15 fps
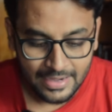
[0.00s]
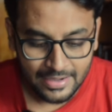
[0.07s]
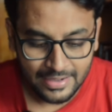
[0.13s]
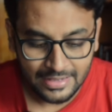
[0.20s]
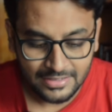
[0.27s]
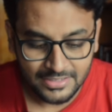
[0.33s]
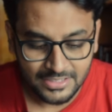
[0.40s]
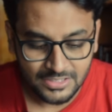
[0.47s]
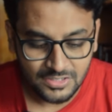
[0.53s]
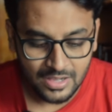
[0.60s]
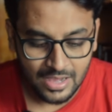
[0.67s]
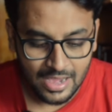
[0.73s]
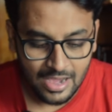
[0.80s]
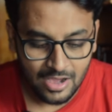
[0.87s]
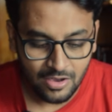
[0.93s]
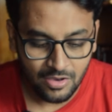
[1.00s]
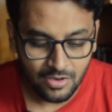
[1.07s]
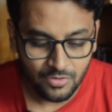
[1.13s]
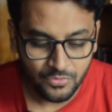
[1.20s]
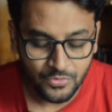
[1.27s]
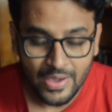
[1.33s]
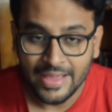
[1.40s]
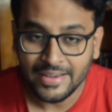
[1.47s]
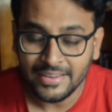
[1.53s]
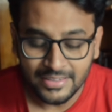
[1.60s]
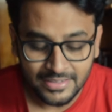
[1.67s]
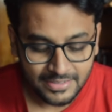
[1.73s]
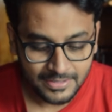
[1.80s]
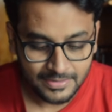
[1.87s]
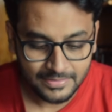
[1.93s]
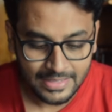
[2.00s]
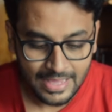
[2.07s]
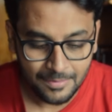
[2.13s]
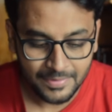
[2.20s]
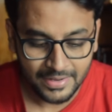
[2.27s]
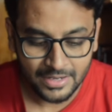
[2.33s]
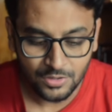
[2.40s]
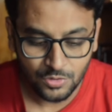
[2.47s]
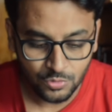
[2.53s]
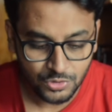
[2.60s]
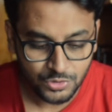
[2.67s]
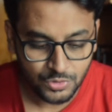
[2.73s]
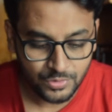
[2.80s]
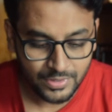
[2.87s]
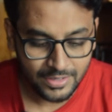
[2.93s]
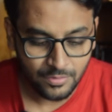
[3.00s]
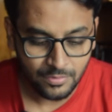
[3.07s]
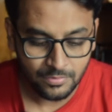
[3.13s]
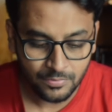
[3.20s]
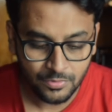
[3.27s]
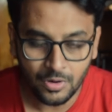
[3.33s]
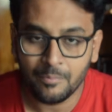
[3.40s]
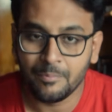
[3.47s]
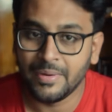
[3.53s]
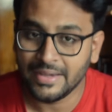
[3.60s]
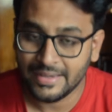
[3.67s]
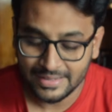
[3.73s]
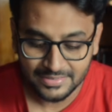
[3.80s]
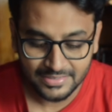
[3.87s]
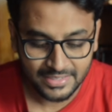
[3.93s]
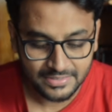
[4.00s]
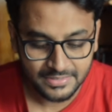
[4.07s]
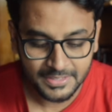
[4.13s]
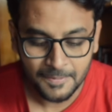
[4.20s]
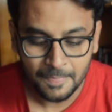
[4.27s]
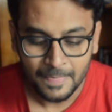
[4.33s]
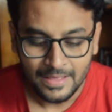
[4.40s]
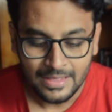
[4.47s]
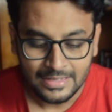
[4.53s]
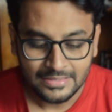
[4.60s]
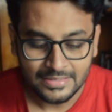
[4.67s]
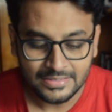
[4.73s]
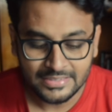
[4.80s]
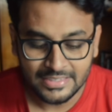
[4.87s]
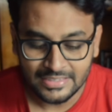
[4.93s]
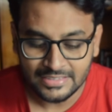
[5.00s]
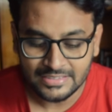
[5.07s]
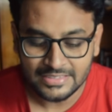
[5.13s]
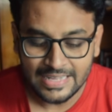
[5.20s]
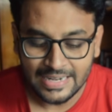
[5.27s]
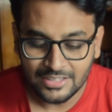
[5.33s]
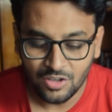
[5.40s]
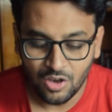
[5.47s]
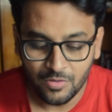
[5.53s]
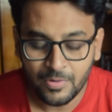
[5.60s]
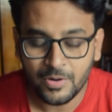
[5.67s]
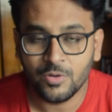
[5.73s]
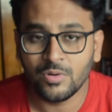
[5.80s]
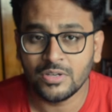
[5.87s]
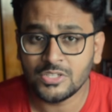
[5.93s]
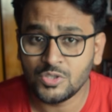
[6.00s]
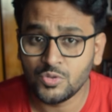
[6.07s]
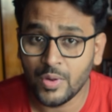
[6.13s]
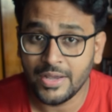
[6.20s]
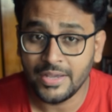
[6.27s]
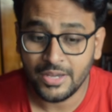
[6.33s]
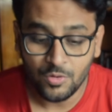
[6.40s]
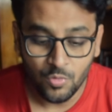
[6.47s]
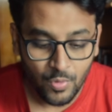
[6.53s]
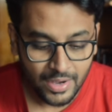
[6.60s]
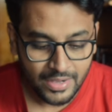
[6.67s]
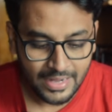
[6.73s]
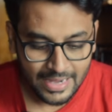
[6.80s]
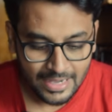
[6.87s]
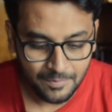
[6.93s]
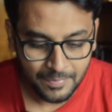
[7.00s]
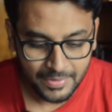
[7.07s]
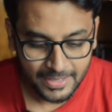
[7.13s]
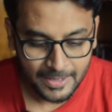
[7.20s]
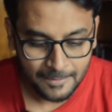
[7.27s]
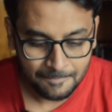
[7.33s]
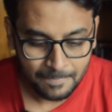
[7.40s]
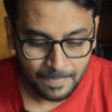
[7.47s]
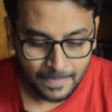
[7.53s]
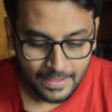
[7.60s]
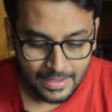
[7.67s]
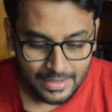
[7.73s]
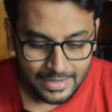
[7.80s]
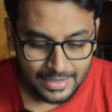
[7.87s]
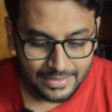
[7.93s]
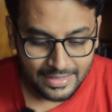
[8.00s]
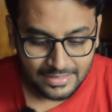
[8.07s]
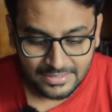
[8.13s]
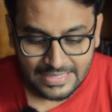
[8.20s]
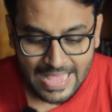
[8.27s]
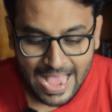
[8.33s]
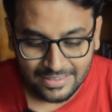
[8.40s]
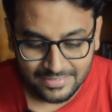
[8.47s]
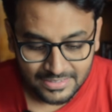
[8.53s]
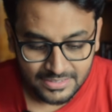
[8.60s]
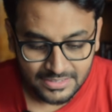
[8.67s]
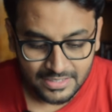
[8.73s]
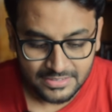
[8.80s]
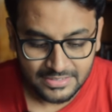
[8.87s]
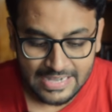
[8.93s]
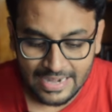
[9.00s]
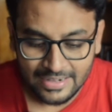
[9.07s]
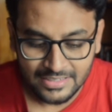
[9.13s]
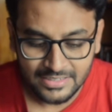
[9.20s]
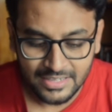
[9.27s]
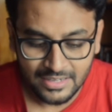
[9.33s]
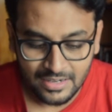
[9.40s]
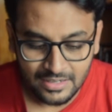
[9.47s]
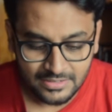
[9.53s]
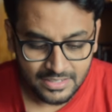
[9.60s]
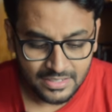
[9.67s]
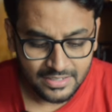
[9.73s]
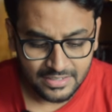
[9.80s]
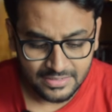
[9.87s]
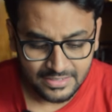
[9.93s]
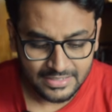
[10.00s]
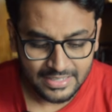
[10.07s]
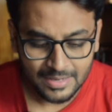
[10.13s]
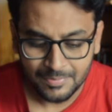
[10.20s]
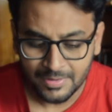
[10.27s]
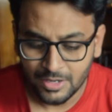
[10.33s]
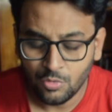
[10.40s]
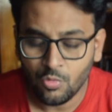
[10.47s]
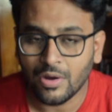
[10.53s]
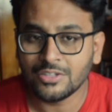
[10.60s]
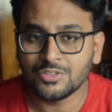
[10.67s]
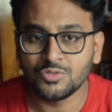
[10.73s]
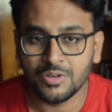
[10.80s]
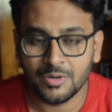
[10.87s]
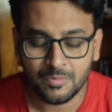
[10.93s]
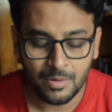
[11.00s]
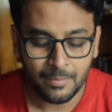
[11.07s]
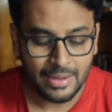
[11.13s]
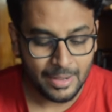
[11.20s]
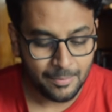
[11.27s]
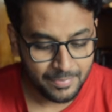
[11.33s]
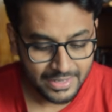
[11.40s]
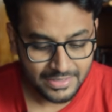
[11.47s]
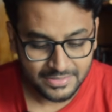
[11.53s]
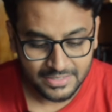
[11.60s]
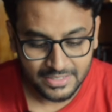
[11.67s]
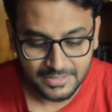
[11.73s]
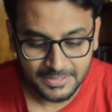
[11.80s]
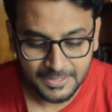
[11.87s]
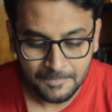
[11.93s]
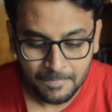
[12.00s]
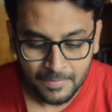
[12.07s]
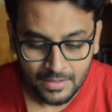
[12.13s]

Next is Variant. They have taken two students from BTech CSE. The CTC that they offered was 21 LPA. Next is Accenture Strategy and Consultancy. They have taken one student from MTech CSE.